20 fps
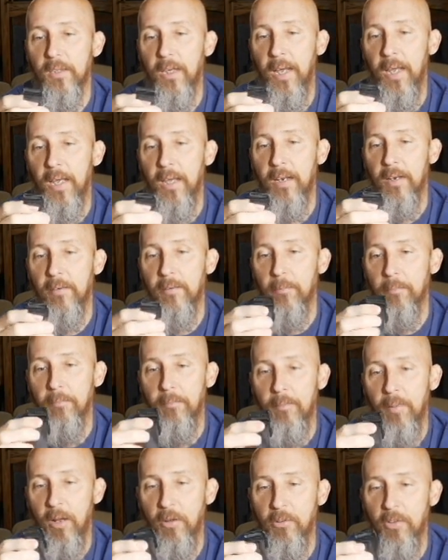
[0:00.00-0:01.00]
And
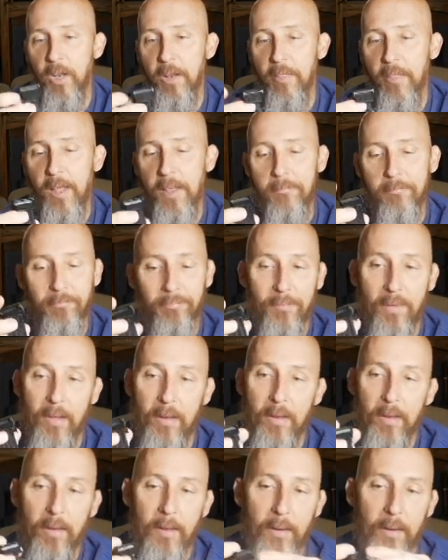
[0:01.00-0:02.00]
outside of that,
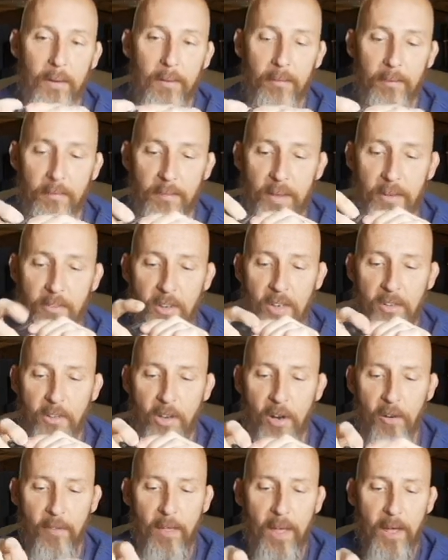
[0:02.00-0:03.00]
that takes
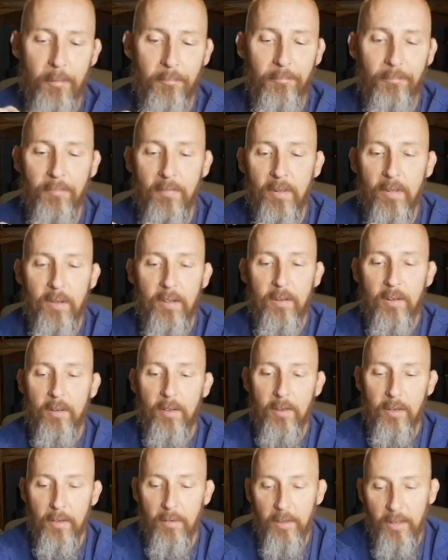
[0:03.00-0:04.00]
care of that.
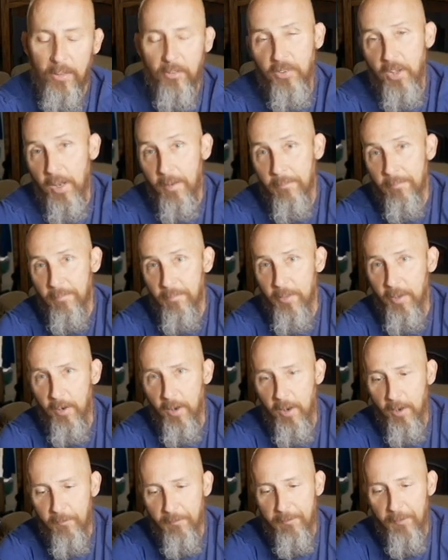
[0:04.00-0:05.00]
Like I said,
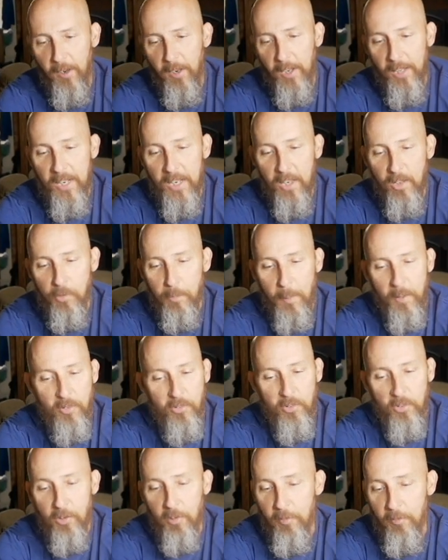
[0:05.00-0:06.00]
they're fairly
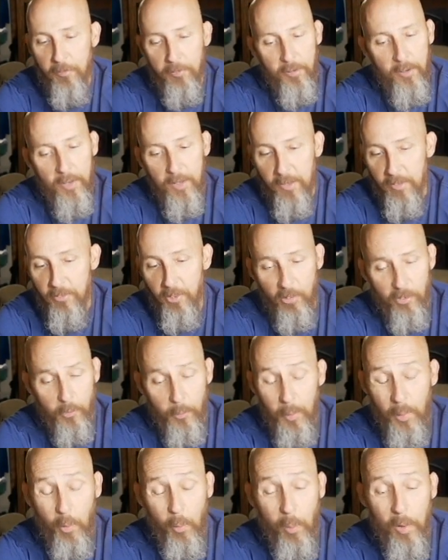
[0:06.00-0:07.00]
inexpensive, doesn't
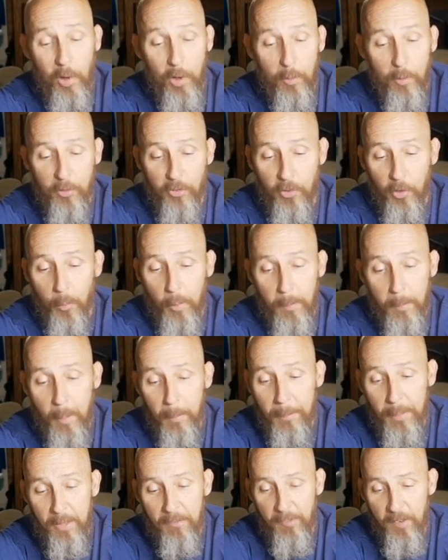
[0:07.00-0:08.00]
require a
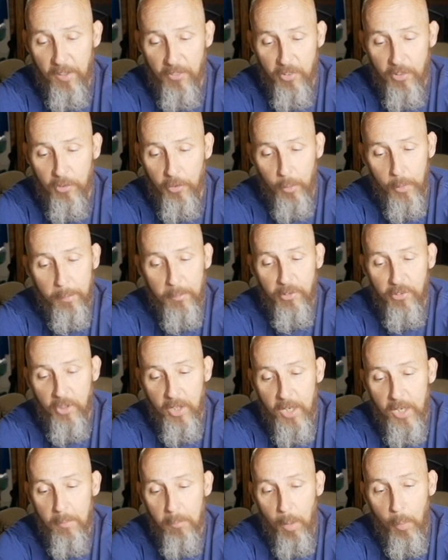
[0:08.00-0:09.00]
big fancy sewing
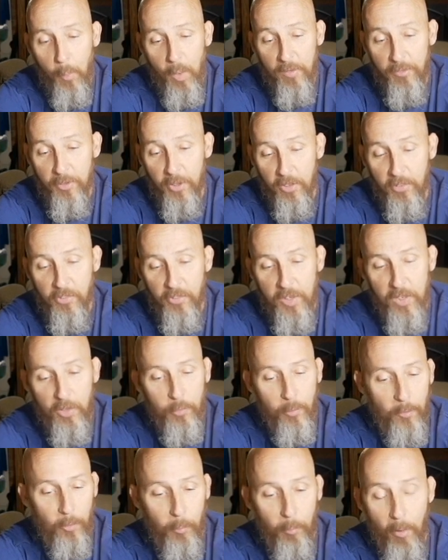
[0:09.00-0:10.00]
machine. My wife does these
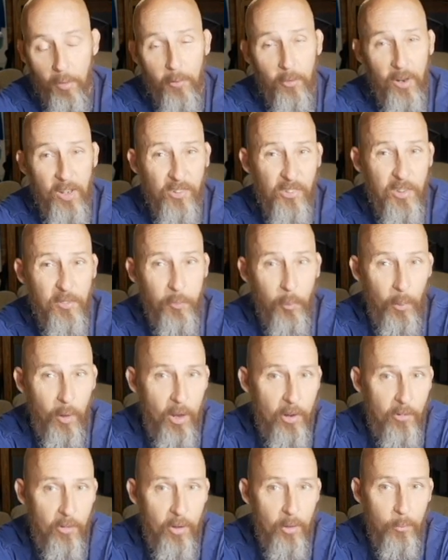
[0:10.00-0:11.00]
with her Brother
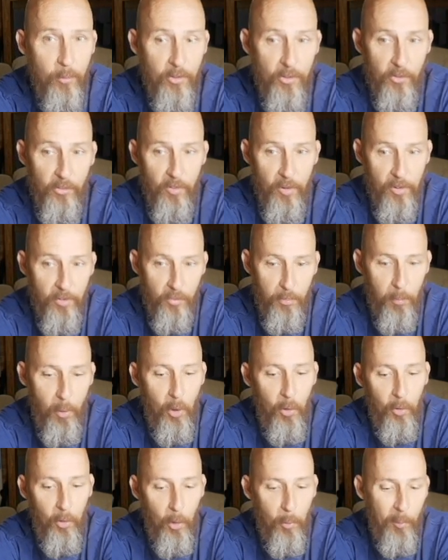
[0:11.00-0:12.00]
SE400, which is a
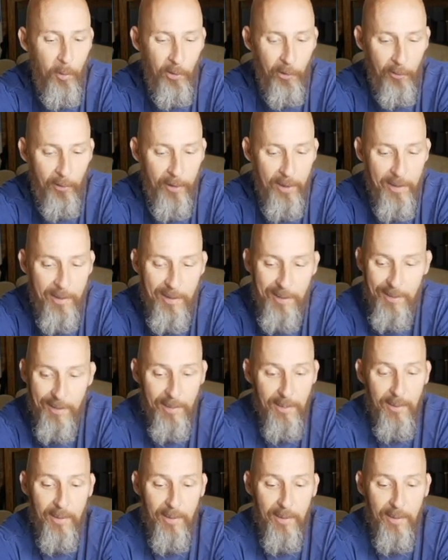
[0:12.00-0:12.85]
small homeowner grade,